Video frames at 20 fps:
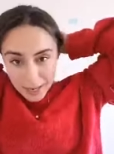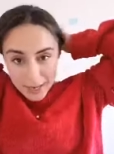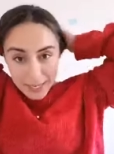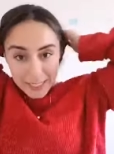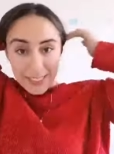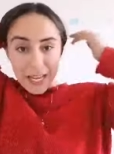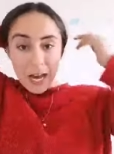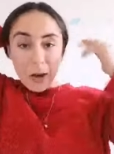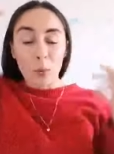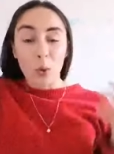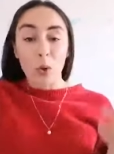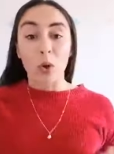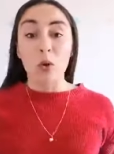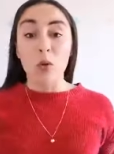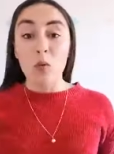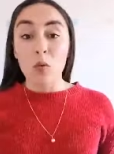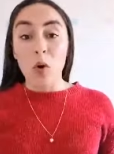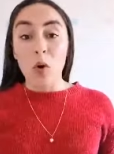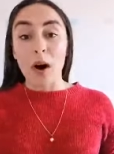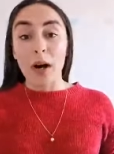an example
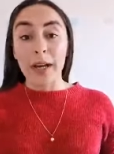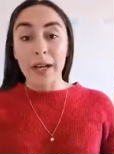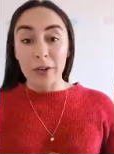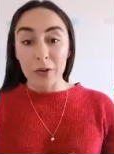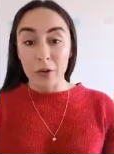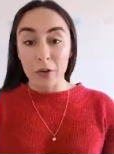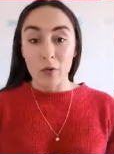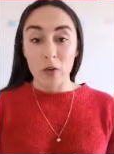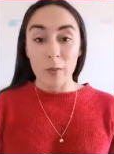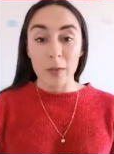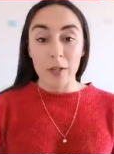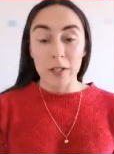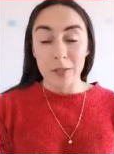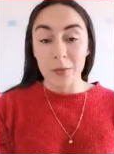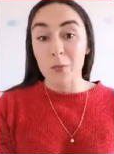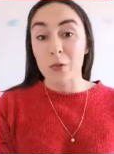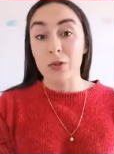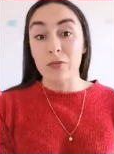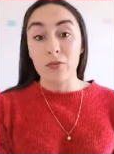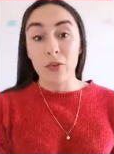of why a
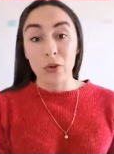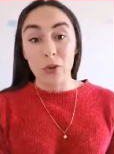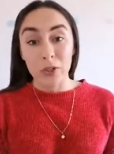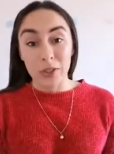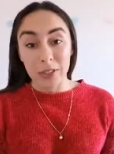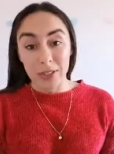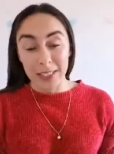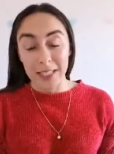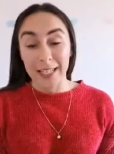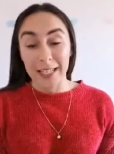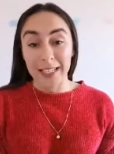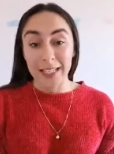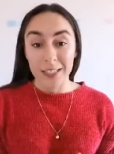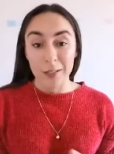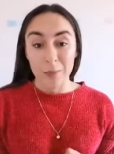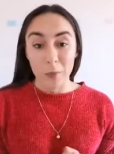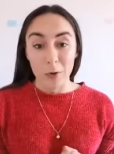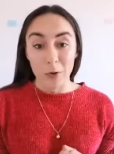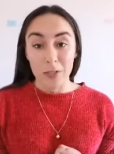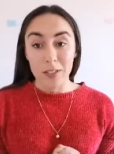government would fund elite
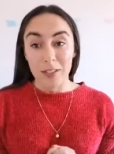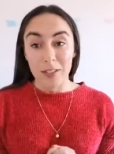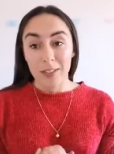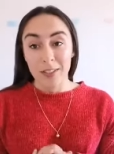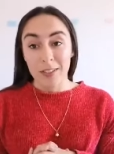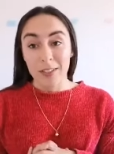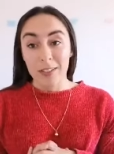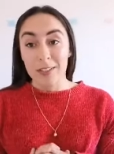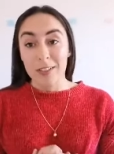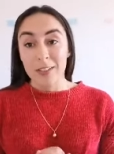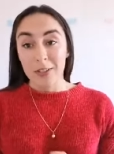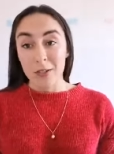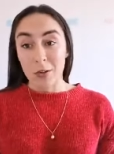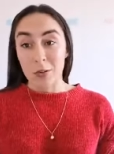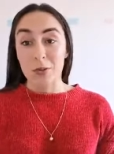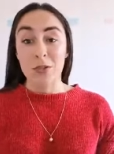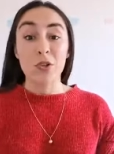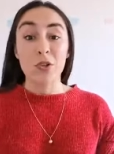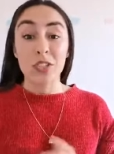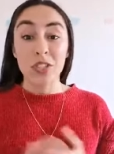sport.
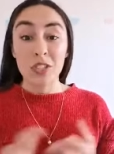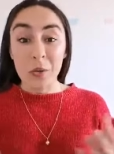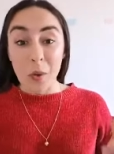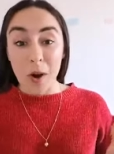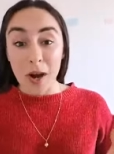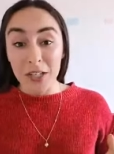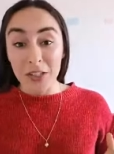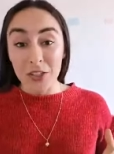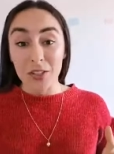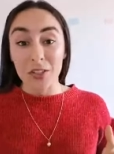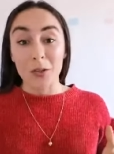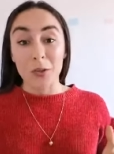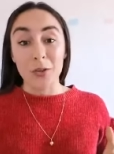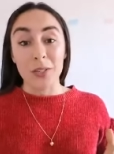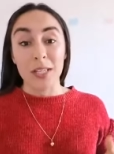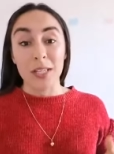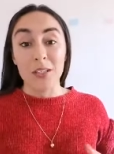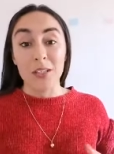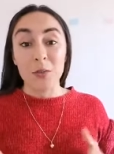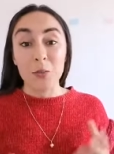So it's good to question
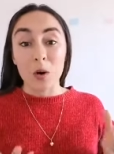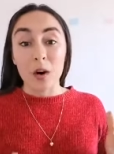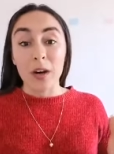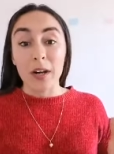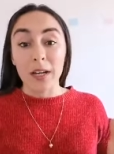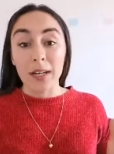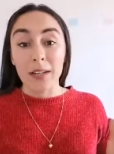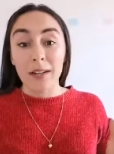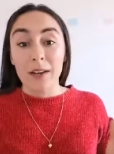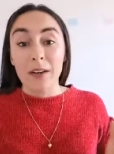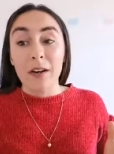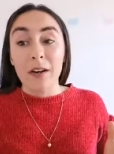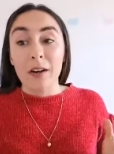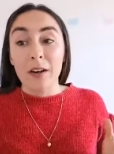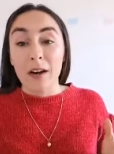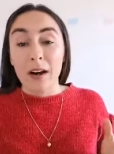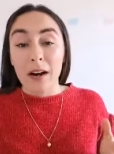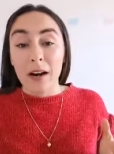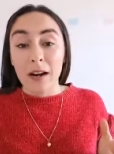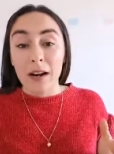those things. Why
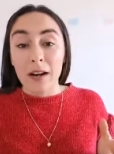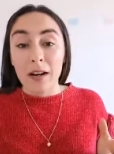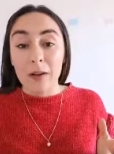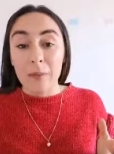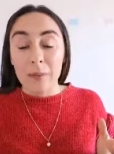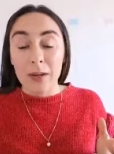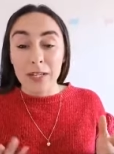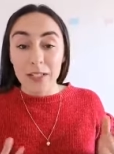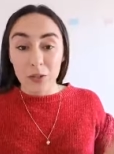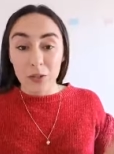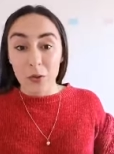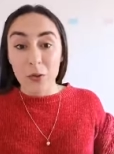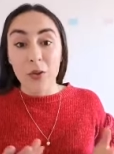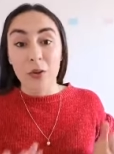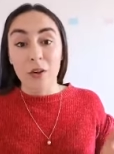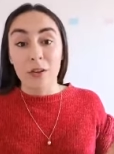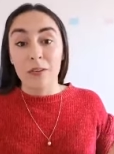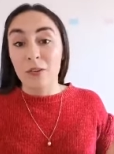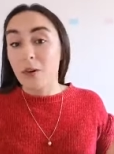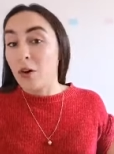um, is
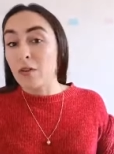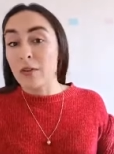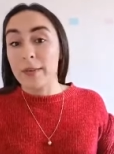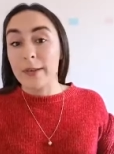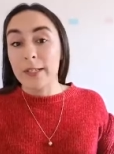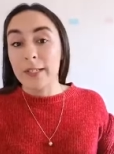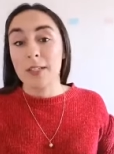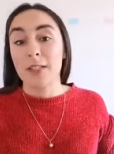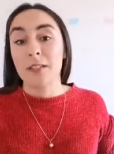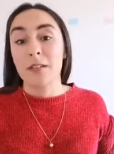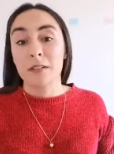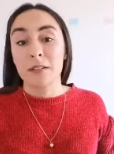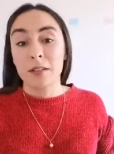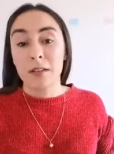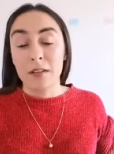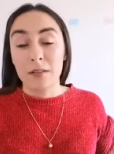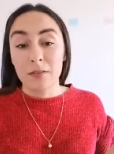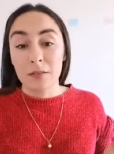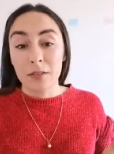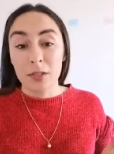your government
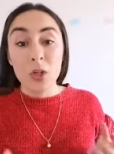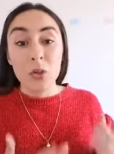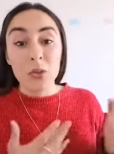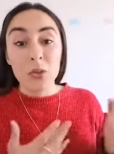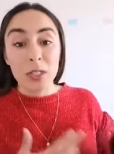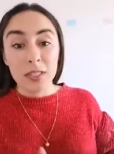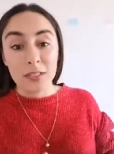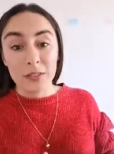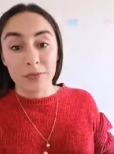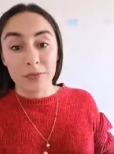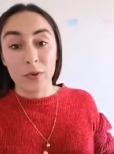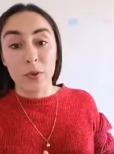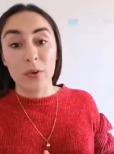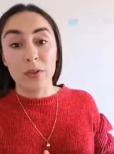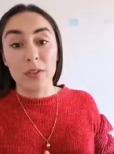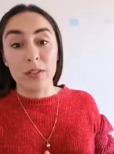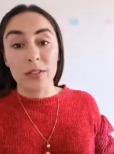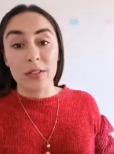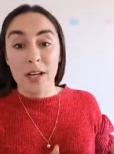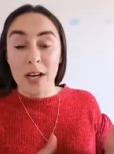choosing to
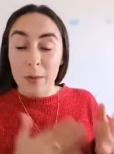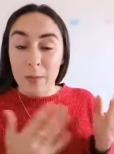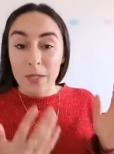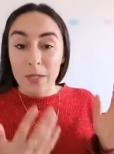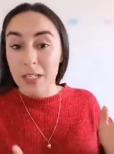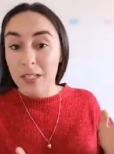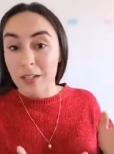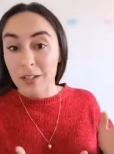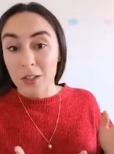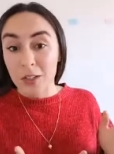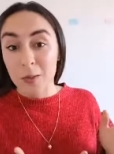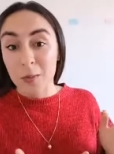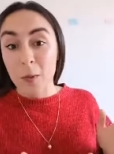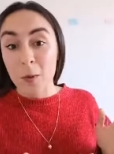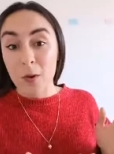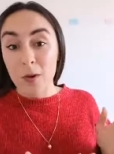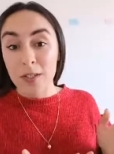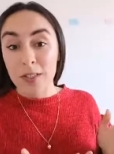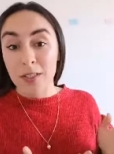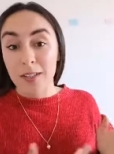fund a particular
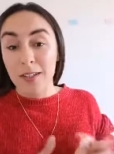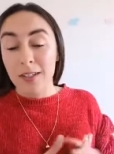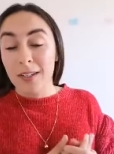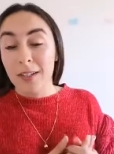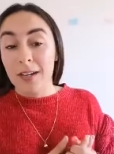sport,